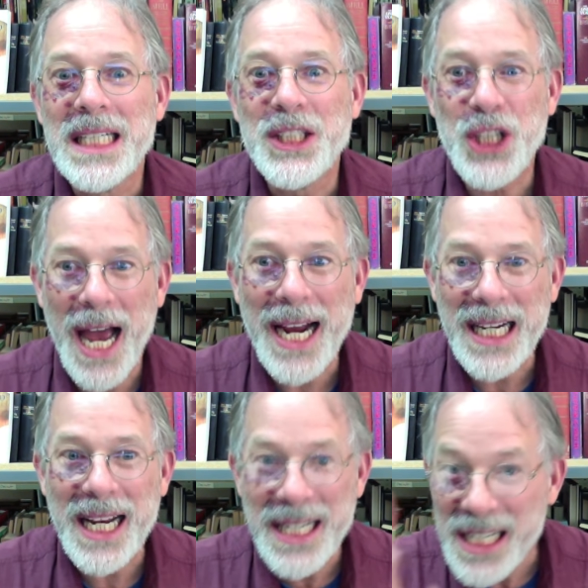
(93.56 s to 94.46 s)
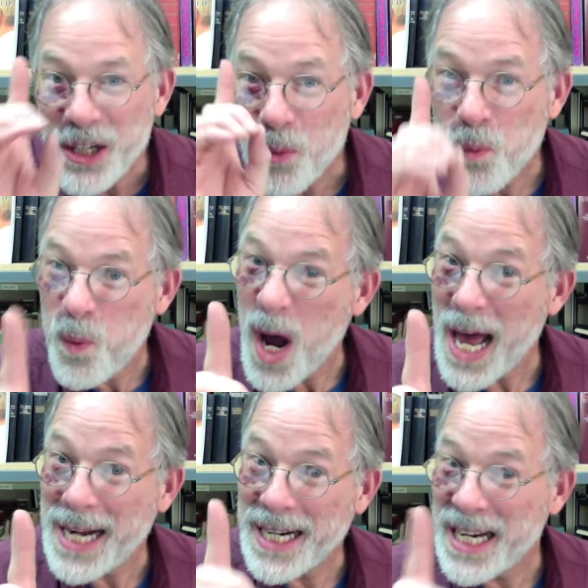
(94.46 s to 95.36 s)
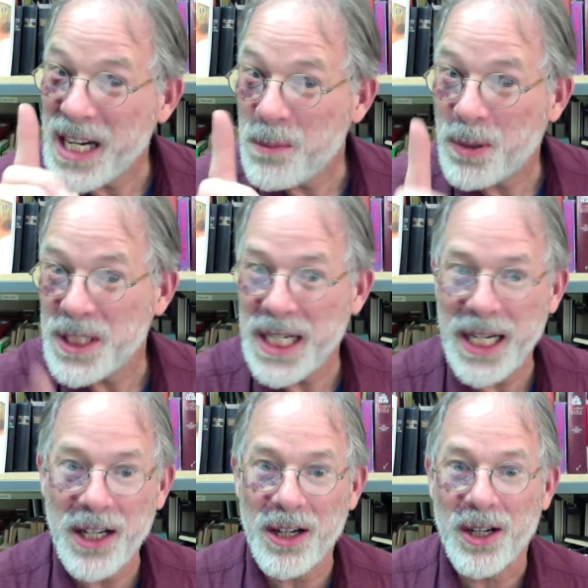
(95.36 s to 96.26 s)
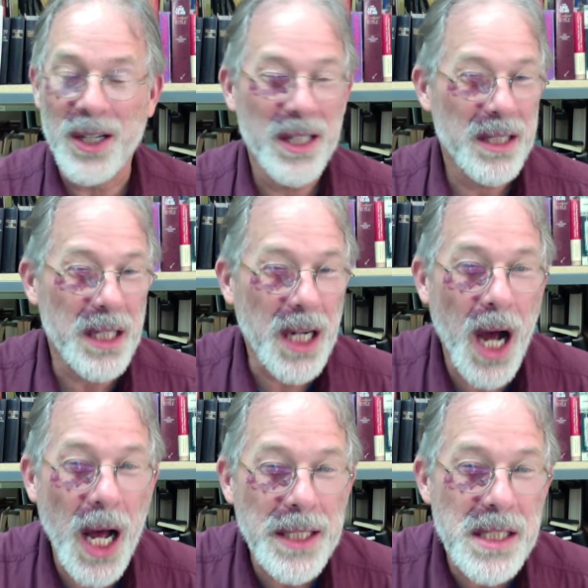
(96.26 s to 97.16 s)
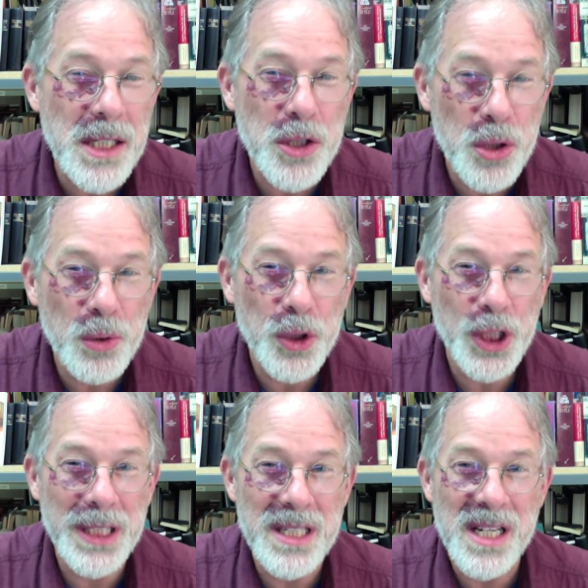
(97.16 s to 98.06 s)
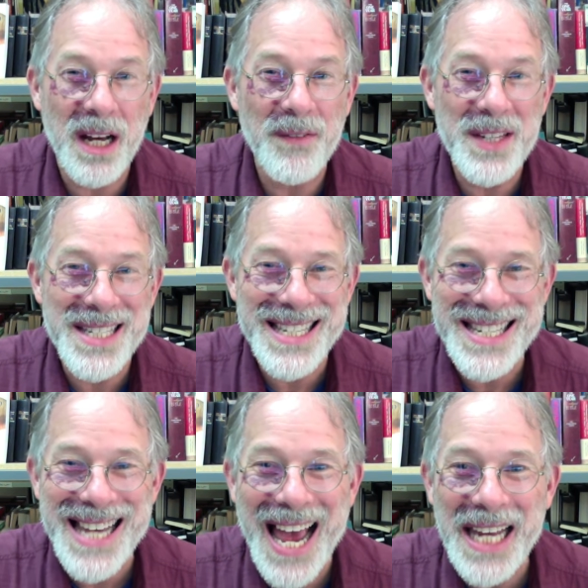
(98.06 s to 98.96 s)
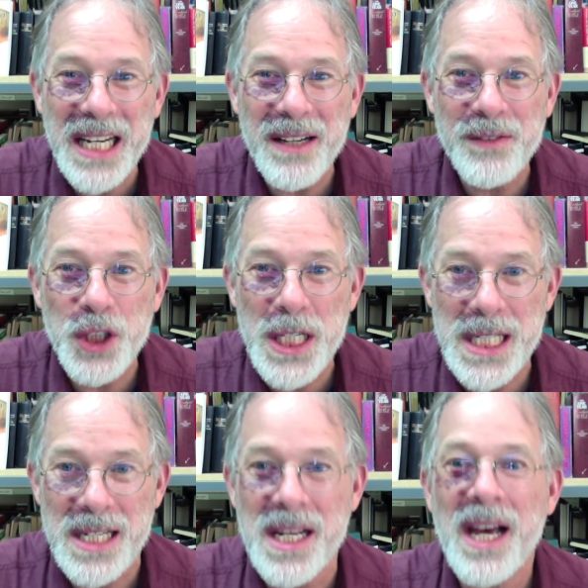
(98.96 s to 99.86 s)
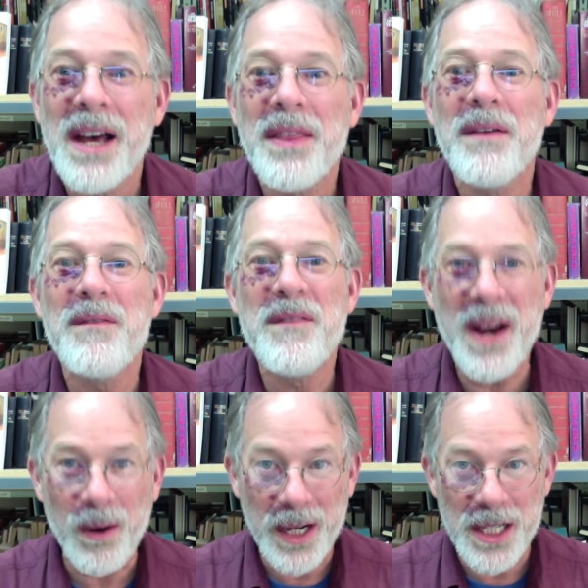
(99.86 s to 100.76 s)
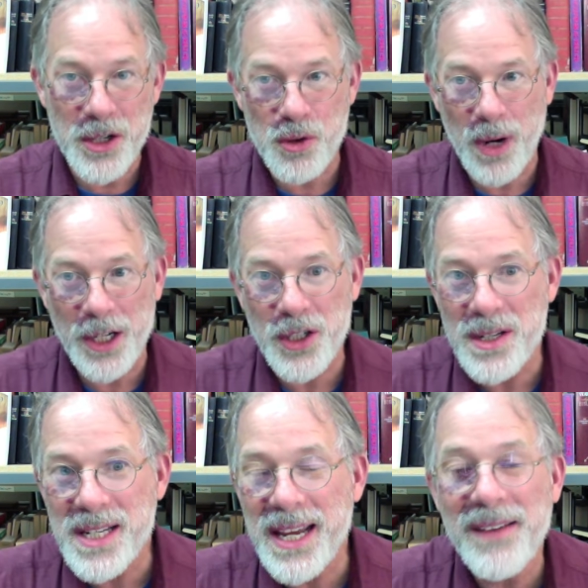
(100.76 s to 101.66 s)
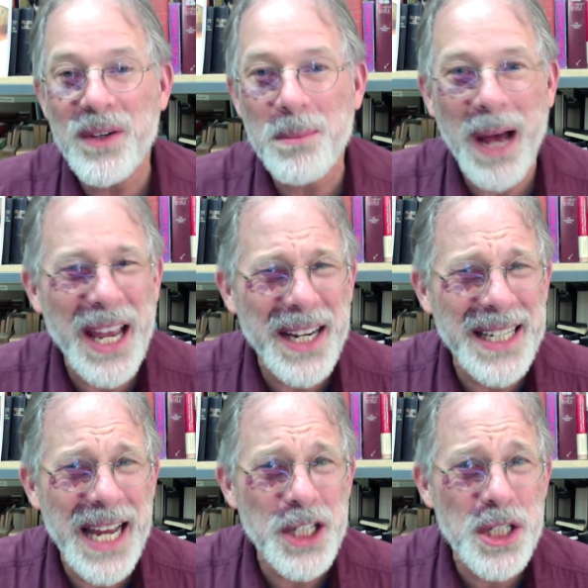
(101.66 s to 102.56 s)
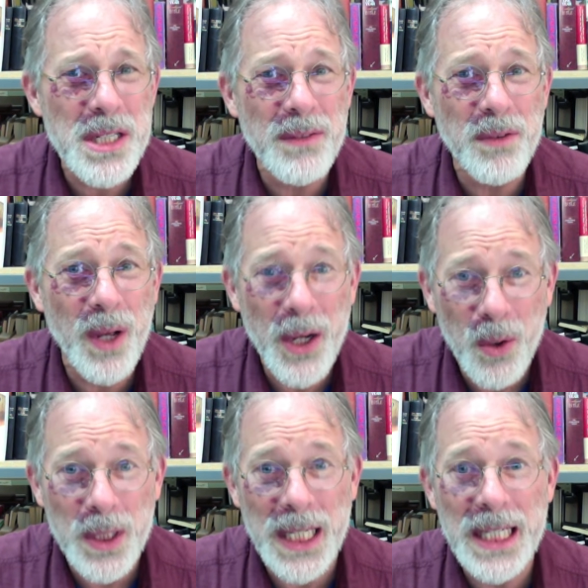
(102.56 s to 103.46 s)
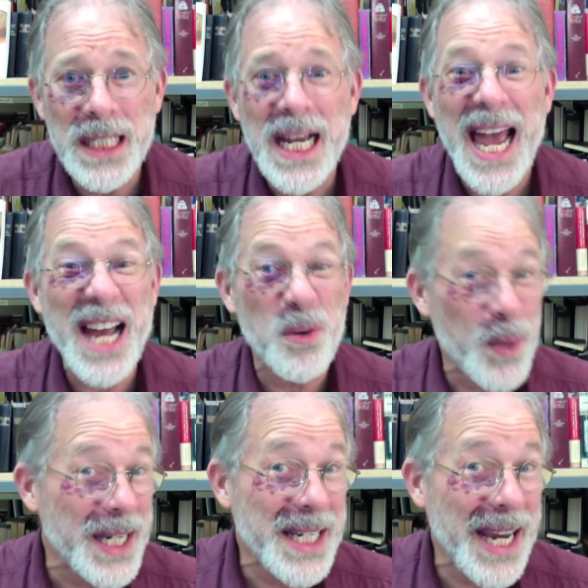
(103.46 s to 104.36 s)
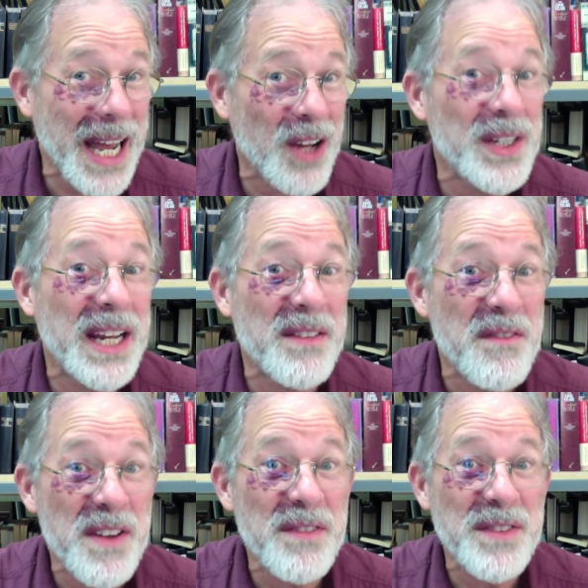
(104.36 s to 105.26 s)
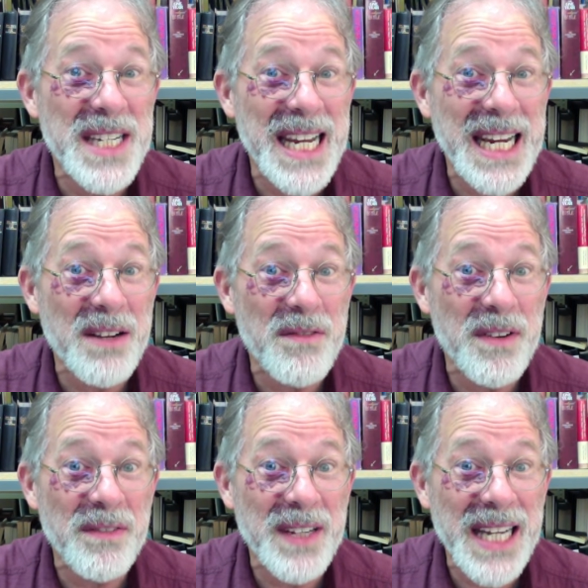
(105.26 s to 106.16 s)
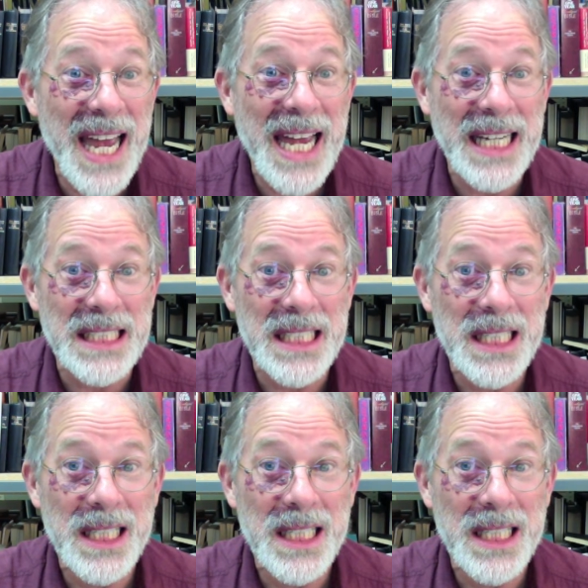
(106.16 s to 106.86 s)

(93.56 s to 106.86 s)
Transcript: Jack and I needed one in particular the constitutions of the Society of Jesus, the very instructions given by Ignatius of Loyola and written down in 1558.